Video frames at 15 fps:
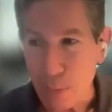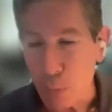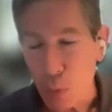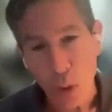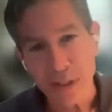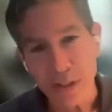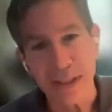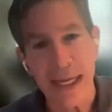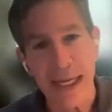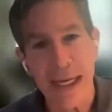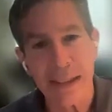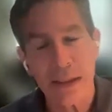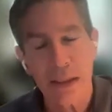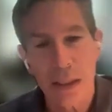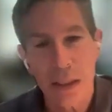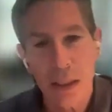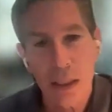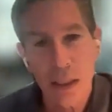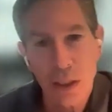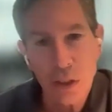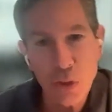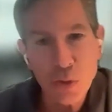And more than that,
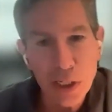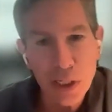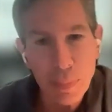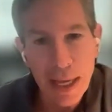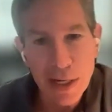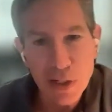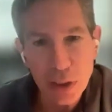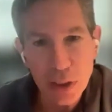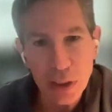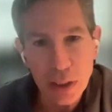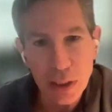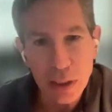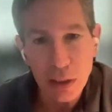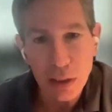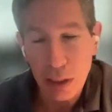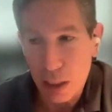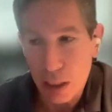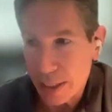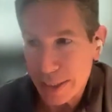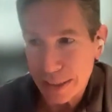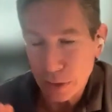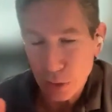you can imagine,
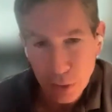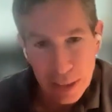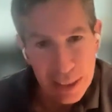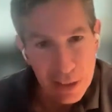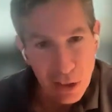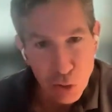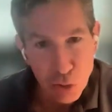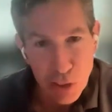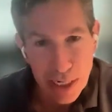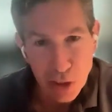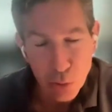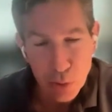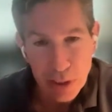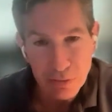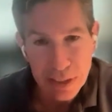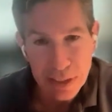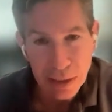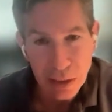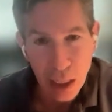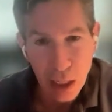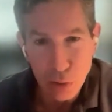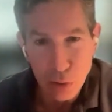again, looking at the trajectory of
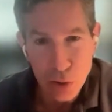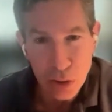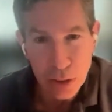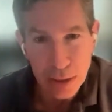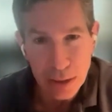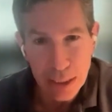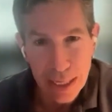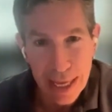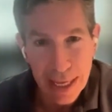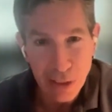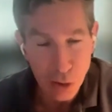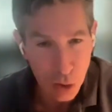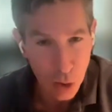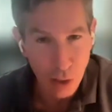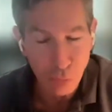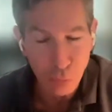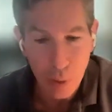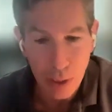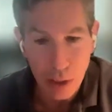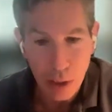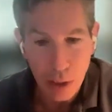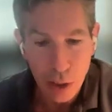technology and
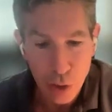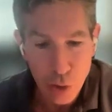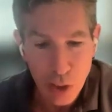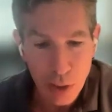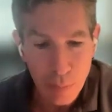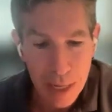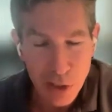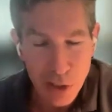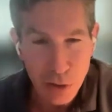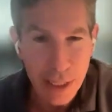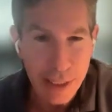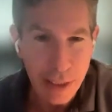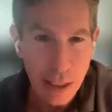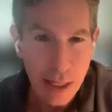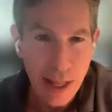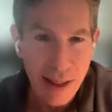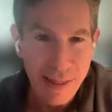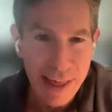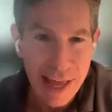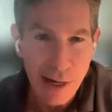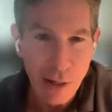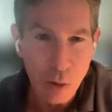software, you can imagine
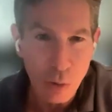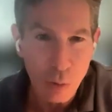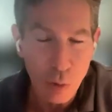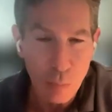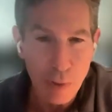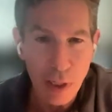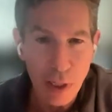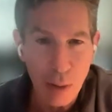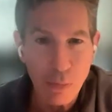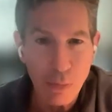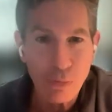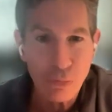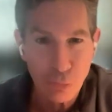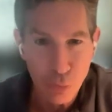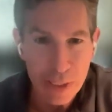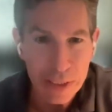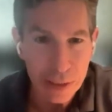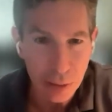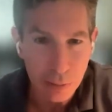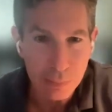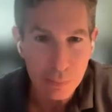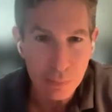that would become
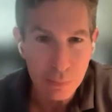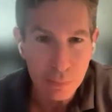free,